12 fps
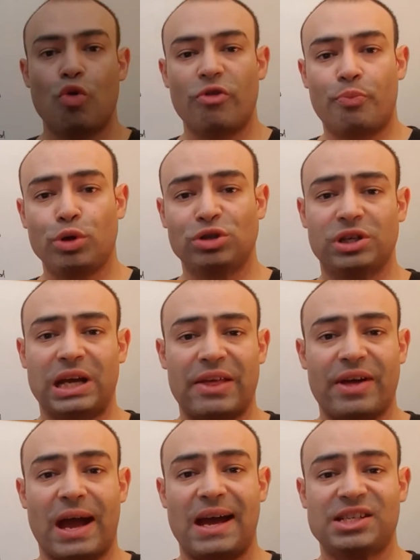We've put
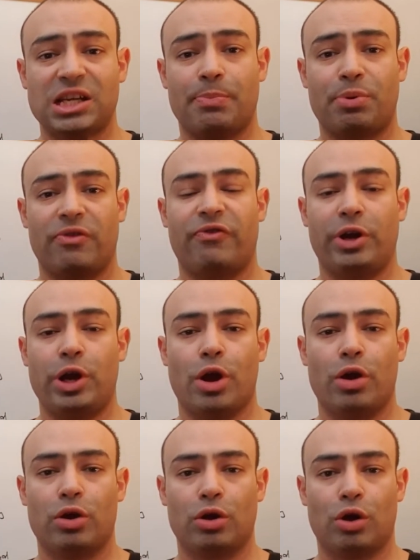together a separate
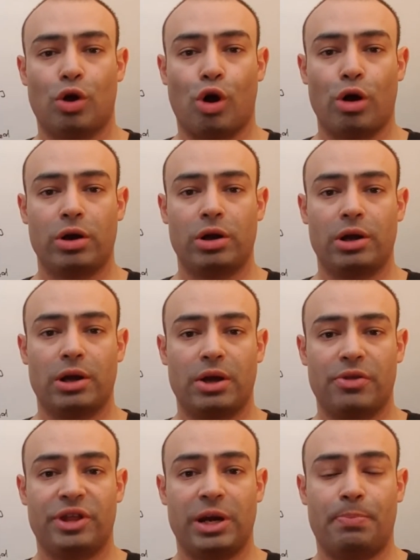video on
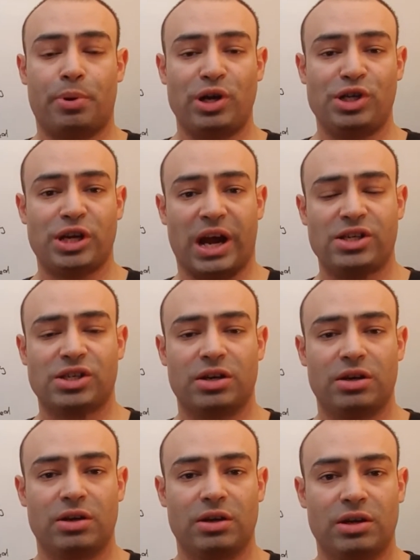the
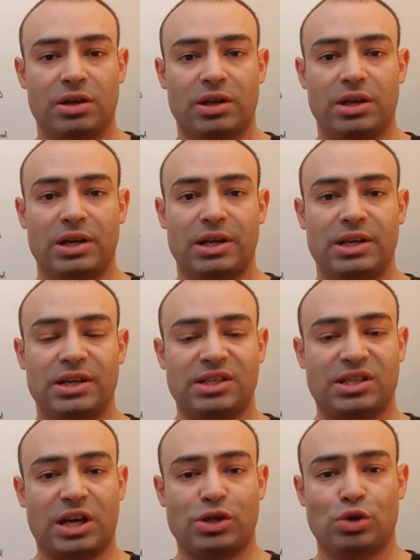depreciation
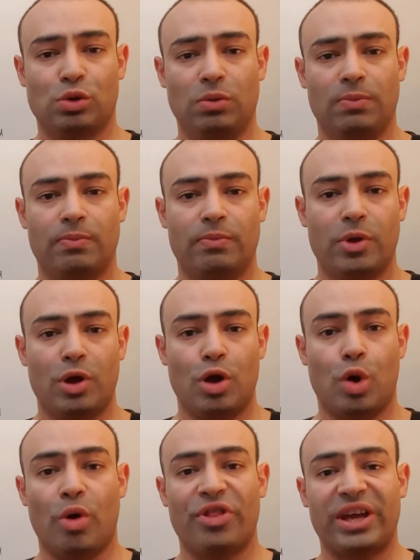schedule,
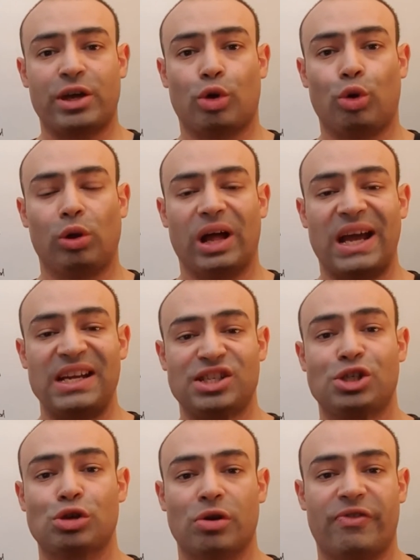or they call a
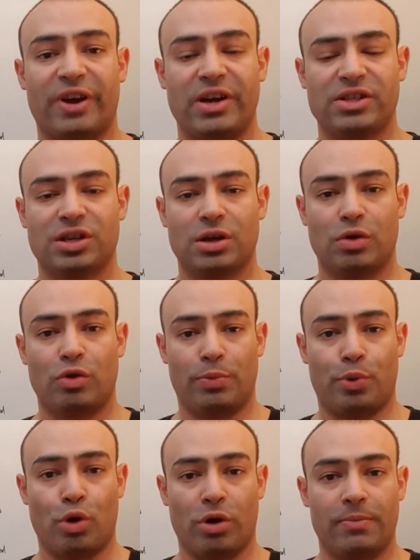surveyor's
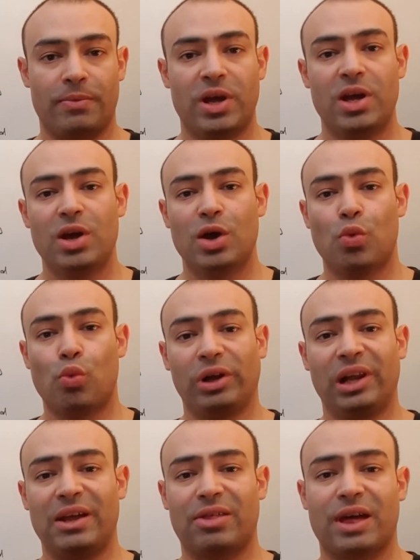report.
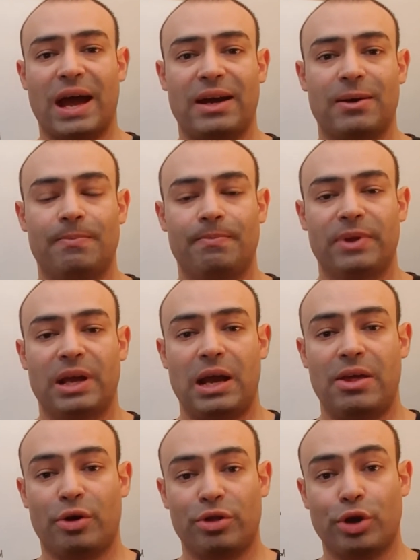We'll link that
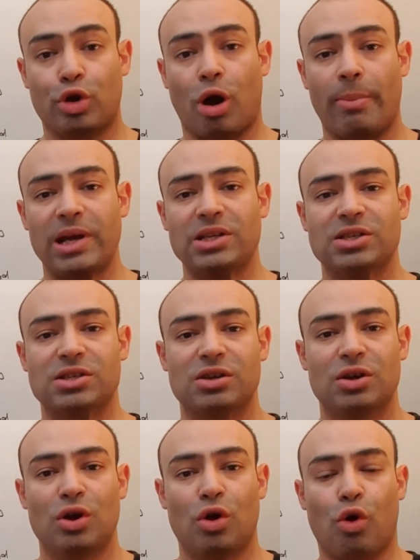either in the
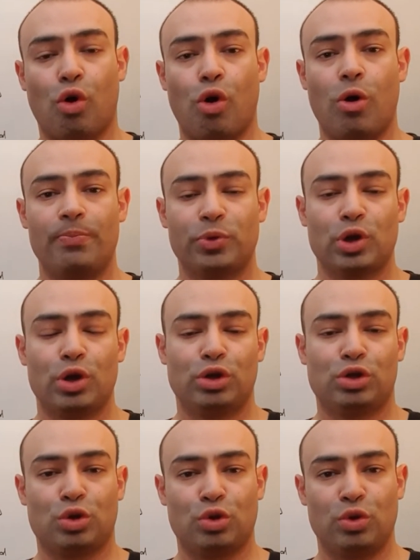comments or
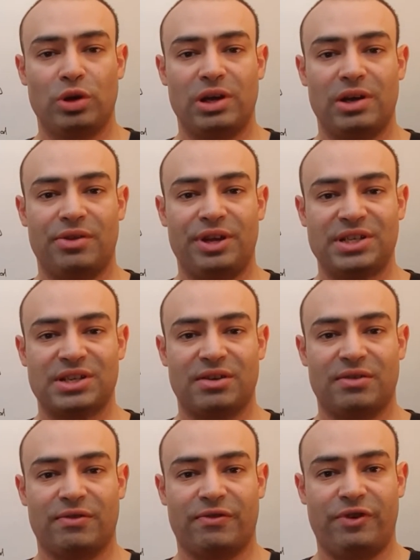to
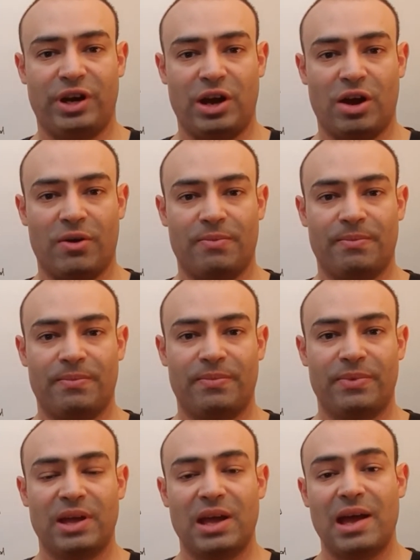this video.
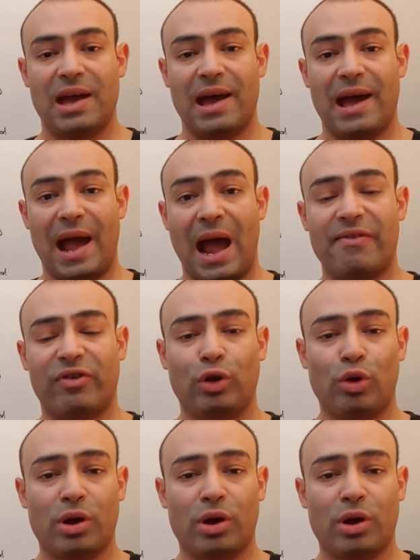Have a